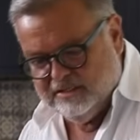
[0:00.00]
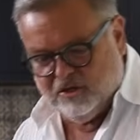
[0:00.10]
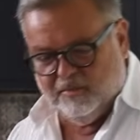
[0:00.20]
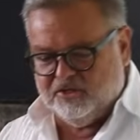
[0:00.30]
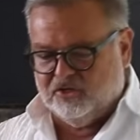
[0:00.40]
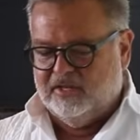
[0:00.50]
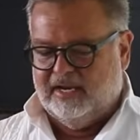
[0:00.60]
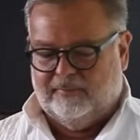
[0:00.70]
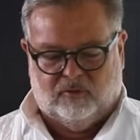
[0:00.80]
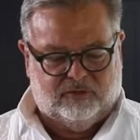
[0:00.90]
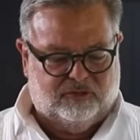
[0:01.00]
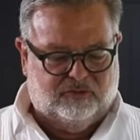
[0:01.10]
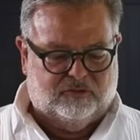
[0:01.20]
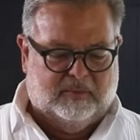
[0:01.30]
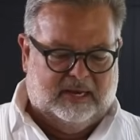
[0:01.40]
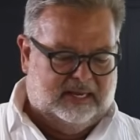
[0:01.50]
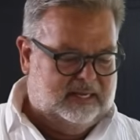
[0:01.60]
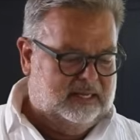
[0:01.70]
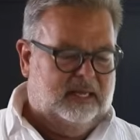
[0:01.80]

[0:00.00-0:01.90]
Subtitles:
So much so that I'm going to use my